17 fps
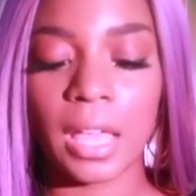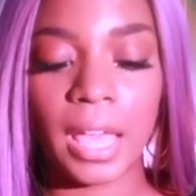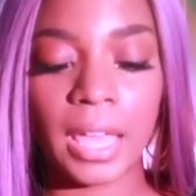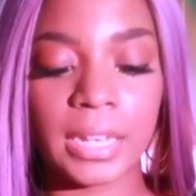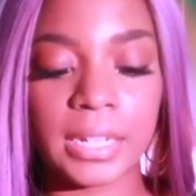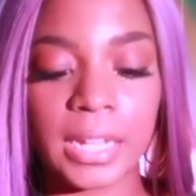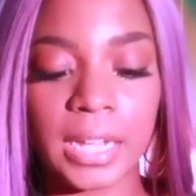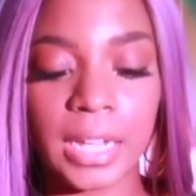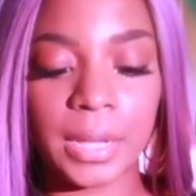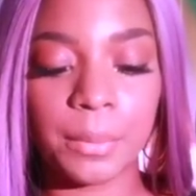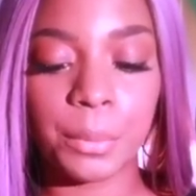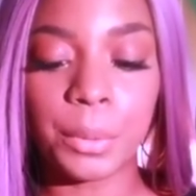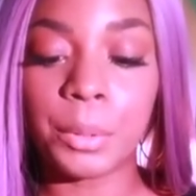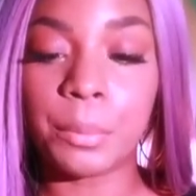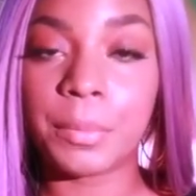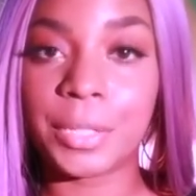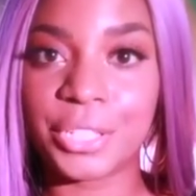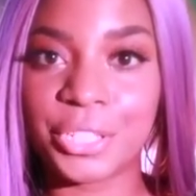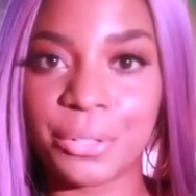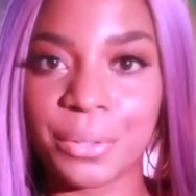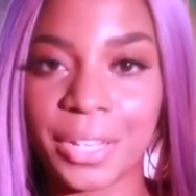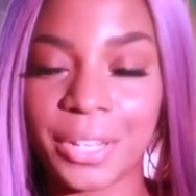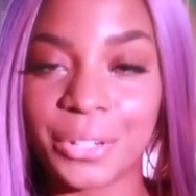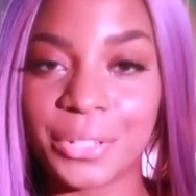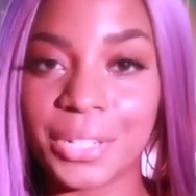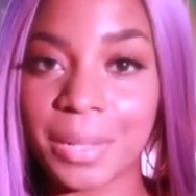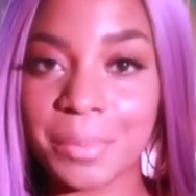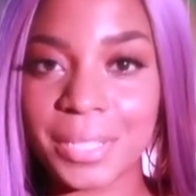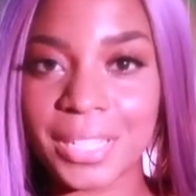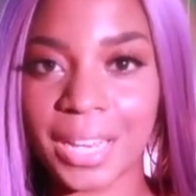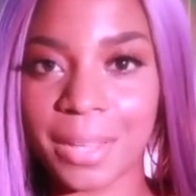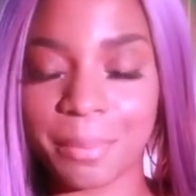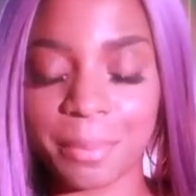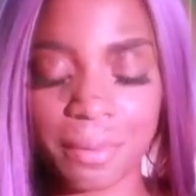and I will meet you at your
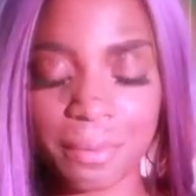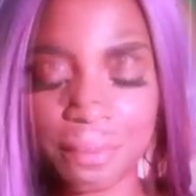timestamp.